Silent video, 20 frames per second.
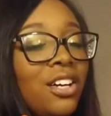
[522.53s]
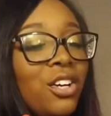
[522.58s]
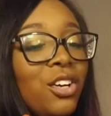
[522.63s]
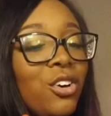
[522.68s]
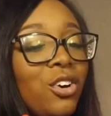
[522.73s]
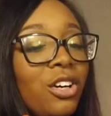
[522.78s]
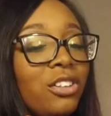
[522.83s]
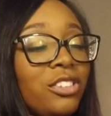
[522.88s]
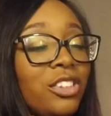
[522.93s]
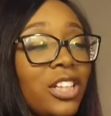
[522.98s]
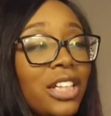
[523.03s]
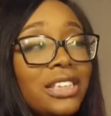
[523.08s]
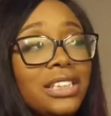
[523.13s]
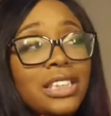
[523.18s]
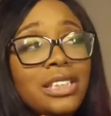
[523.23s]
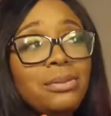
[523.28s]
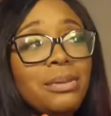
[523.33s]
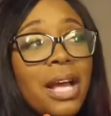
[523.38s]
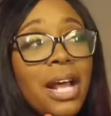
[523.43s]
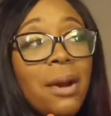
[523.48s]
Corey's trying to
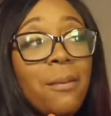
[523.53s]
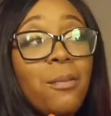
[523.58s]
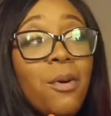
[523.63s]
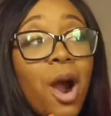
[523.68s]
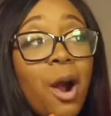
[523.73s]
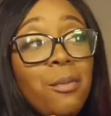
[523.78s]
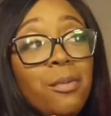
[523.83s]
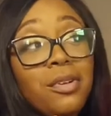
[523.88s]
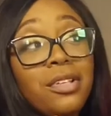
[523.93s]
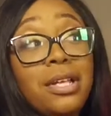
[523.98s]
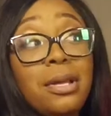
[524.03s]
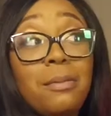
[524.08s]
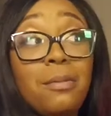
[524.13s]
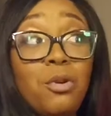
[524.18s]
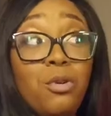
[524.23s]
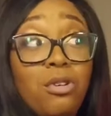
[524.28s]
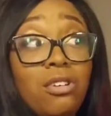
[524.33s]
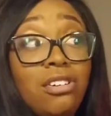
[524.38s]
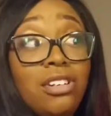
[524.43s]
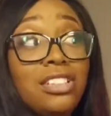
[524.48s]
teach me how to properly
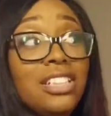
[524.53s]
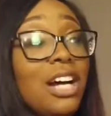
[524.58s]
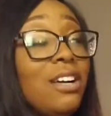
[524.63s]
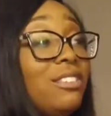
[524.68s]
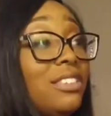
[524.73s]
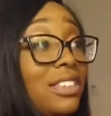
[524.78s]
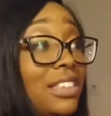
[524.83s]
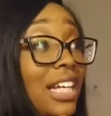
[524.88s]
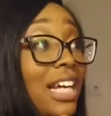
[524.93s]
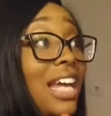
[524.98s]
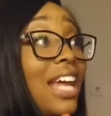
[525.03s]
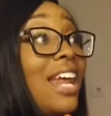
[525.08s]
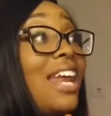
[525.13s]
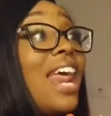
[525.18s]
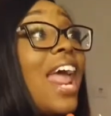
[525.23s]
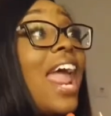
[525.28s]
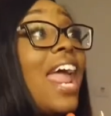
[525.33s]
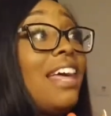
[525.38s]
pull, because I would really